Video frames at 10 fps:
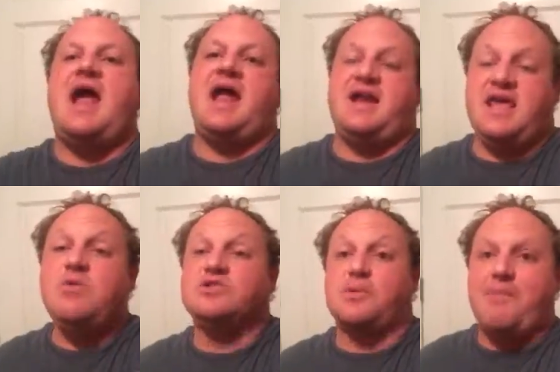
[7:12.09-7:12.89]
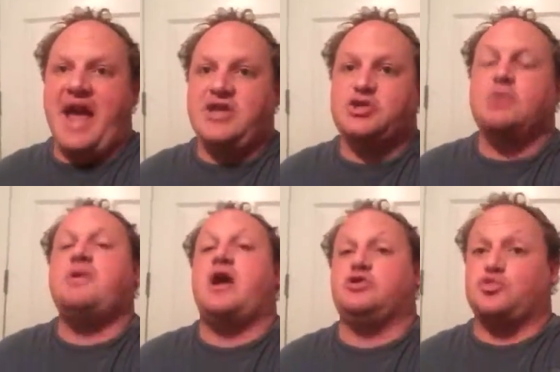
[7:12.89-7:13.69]
and he was a major.
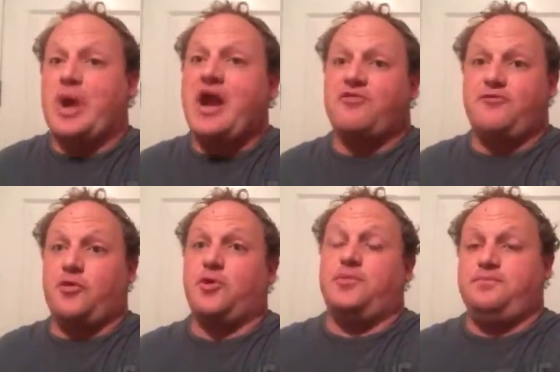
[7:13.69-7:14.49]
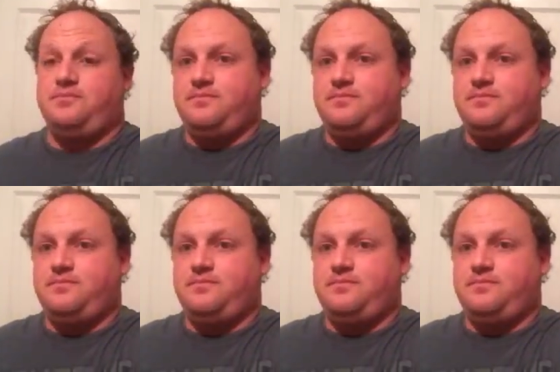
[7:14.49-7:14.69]
Now it was rare for